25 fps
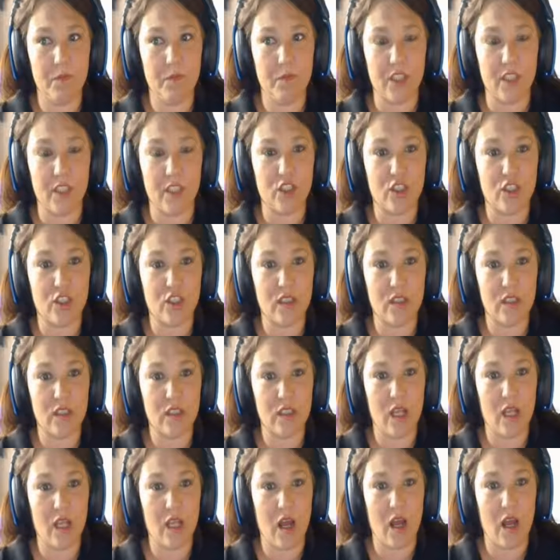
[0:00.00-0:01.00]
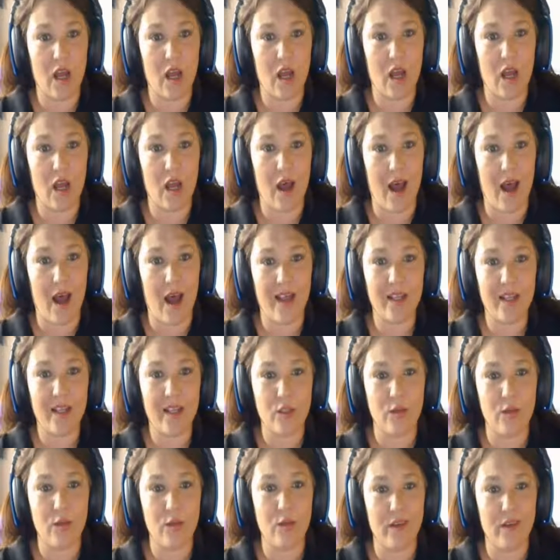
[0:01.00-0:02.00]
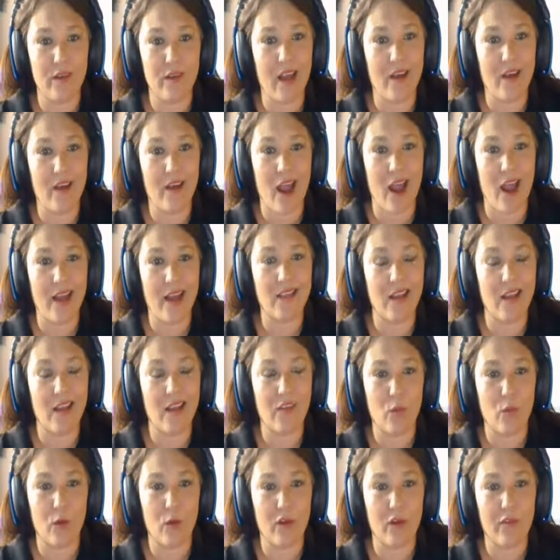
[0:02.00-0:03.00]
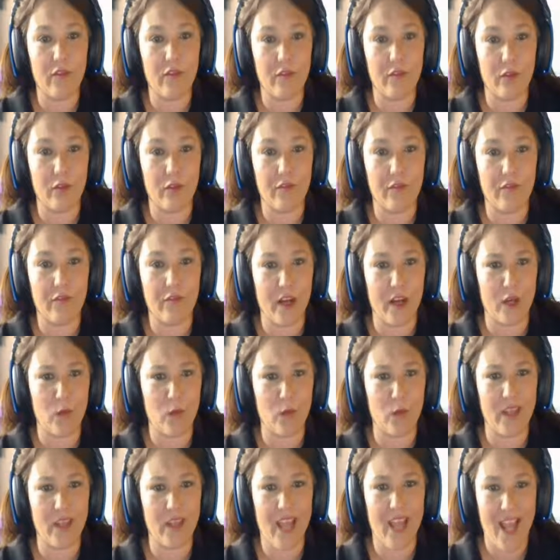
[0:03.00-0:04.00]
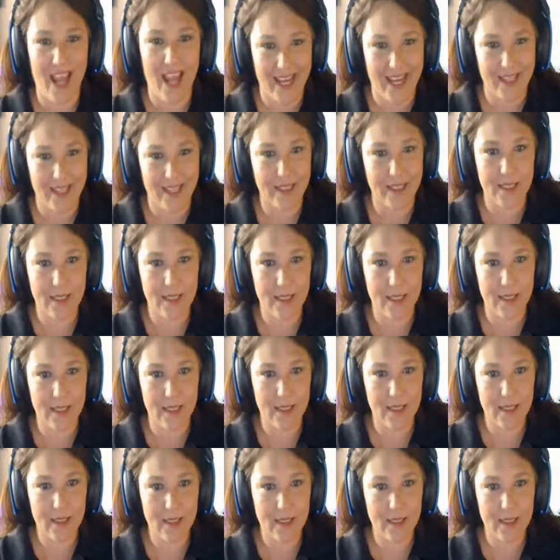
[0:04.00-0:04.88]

there's, I do not, I never want to fuel the fire with hate.